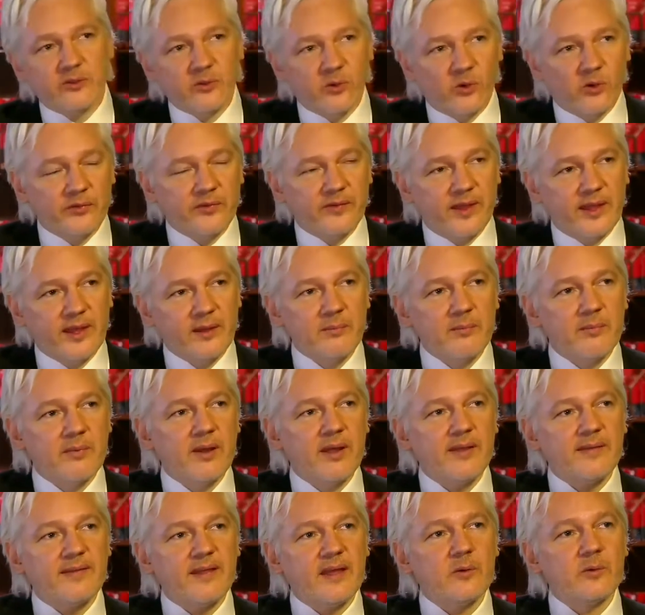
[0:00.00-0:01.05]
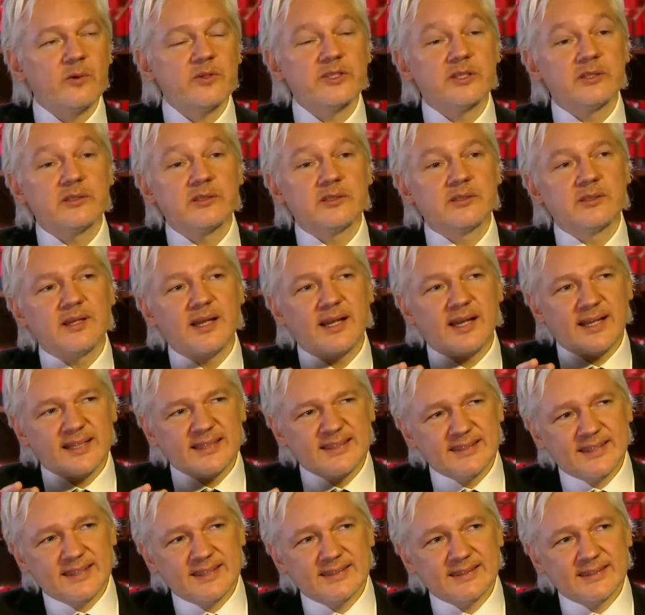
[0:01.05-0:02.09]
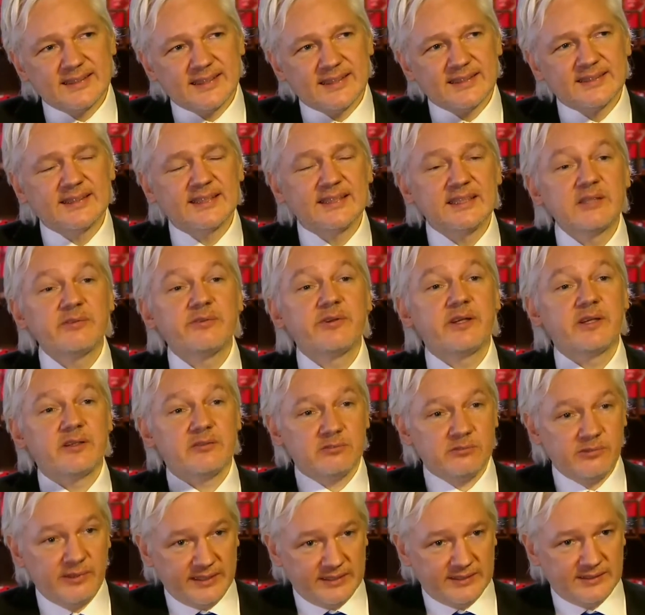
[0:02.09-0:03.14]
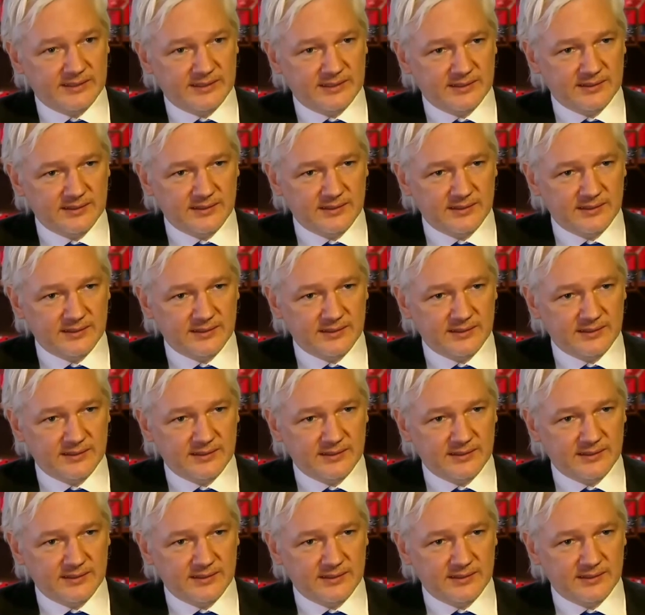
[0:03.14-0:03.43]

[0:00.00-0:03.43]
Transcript: thought there was a significant risk.